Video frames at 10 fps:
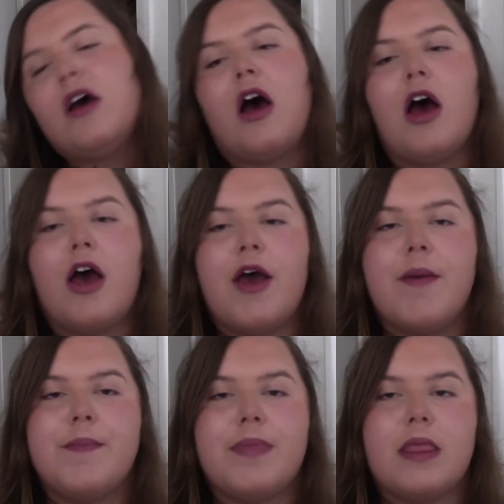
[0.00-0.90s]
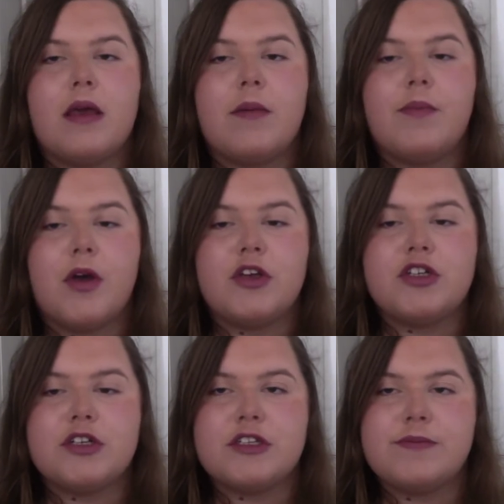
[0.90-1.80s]
But
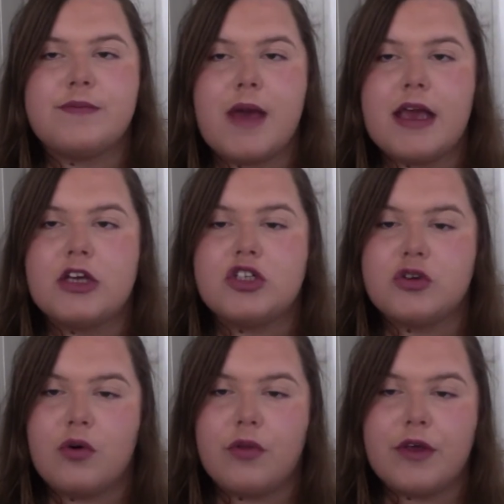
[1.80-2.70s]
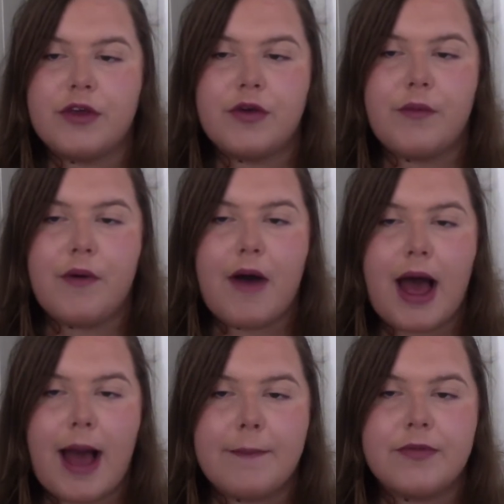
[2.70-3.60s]
just make sure that you are
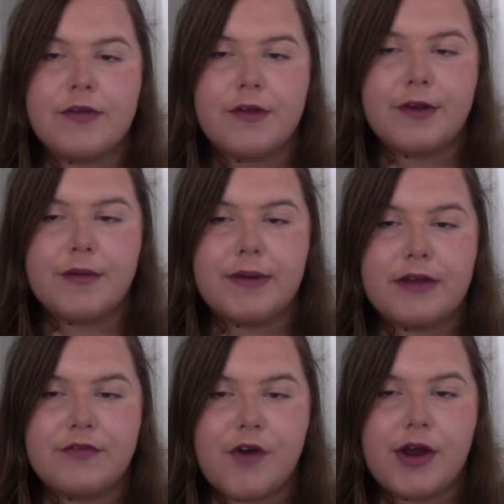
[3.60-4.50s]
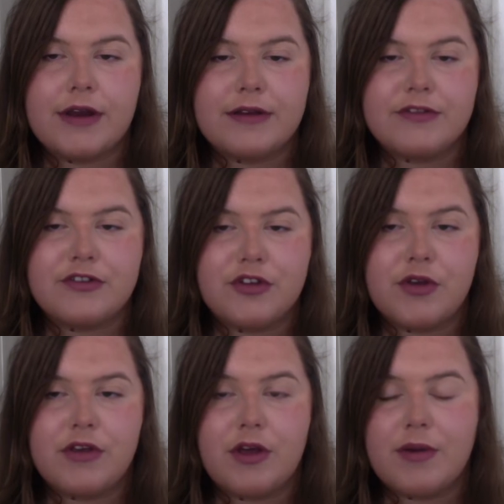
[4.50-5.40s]
absolutely fine and
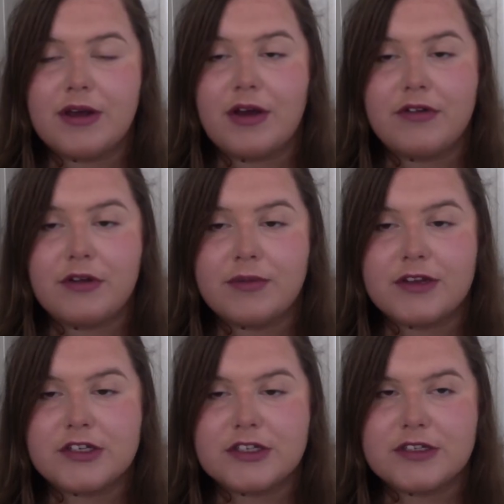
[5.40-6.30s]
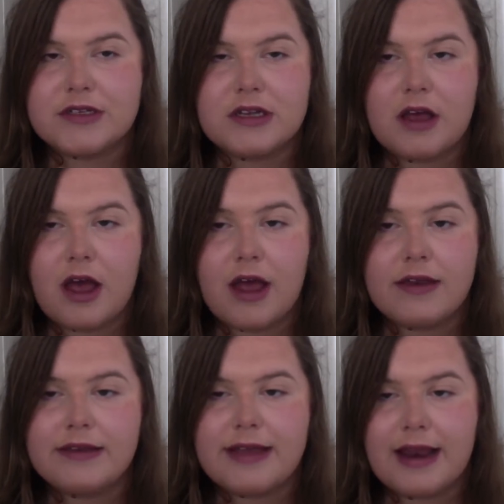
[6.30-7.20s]
and go to your opticians
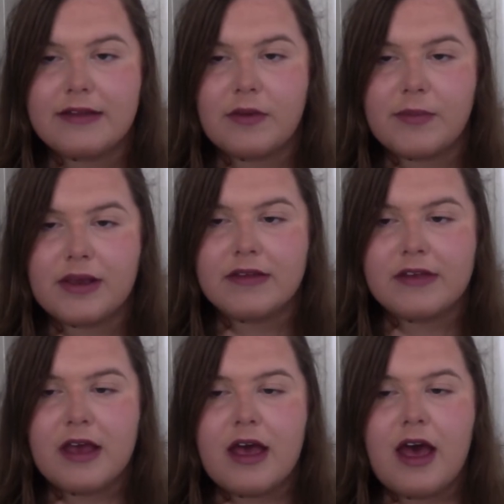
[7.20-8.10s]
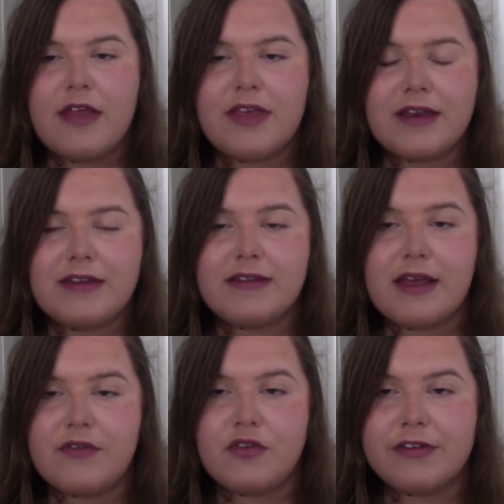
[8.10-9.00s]
and get it done, because at the end of the day,
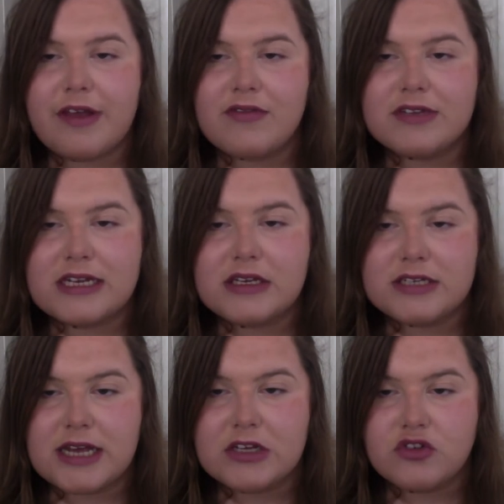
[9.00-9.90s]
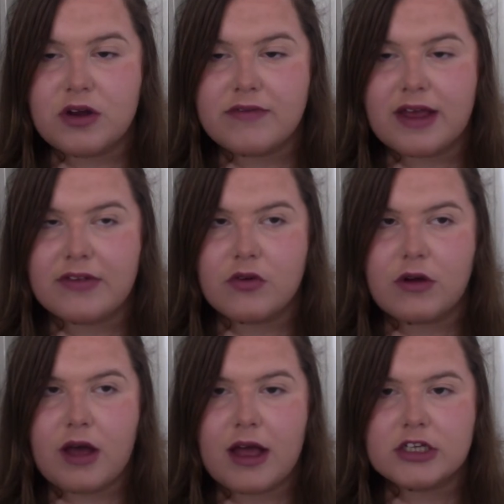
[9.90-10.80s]
if you're 17, you're taking your driving test, or
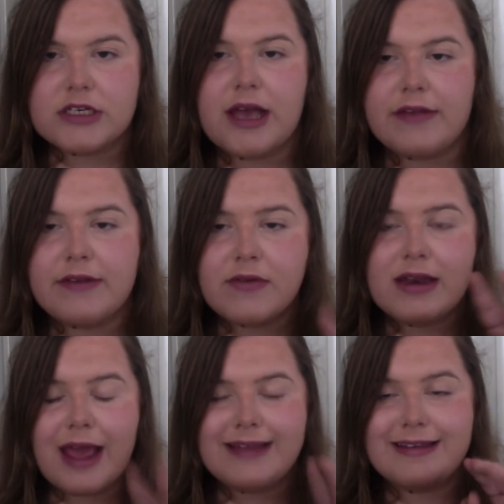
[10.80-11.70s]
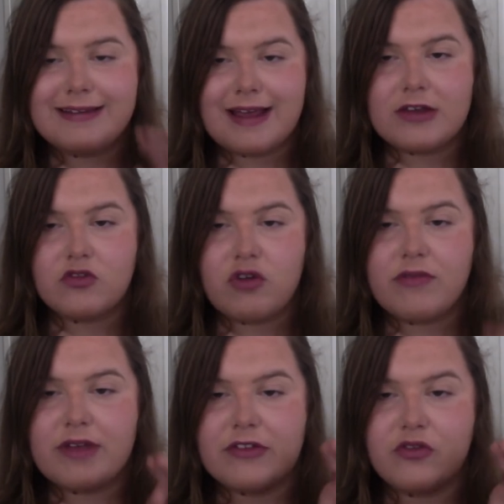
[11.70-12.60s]
actually, 17, 18, taking your
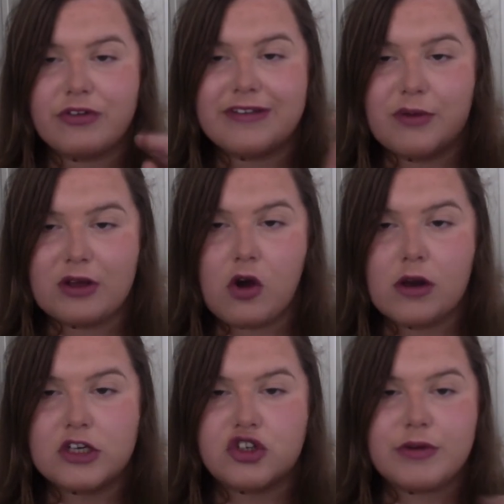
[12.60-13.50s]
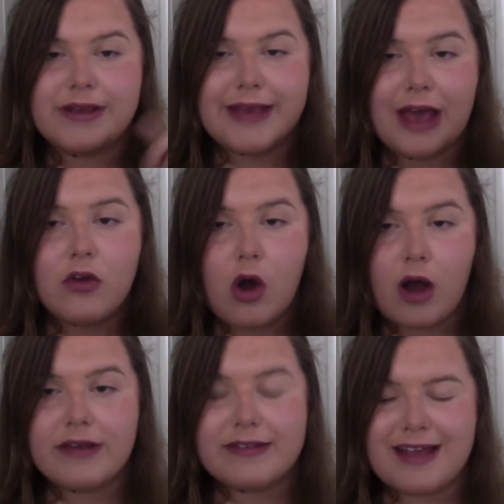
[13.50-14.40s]
driving test, and you're still in college, you can get your
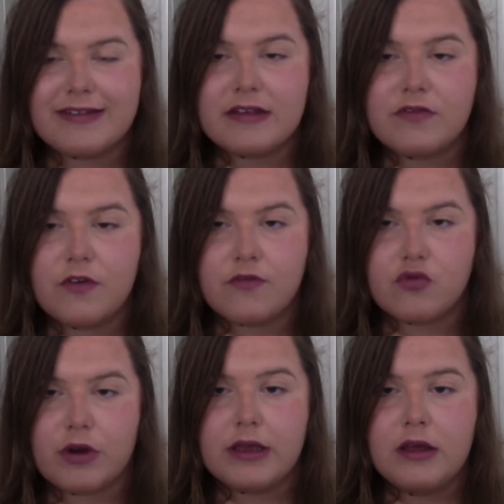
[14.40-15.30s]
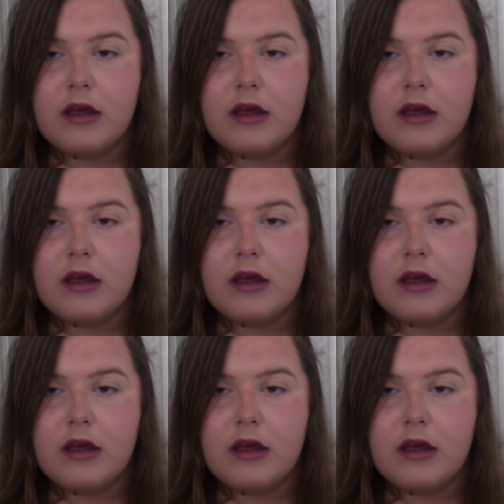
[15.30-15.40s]
eyes tested for free.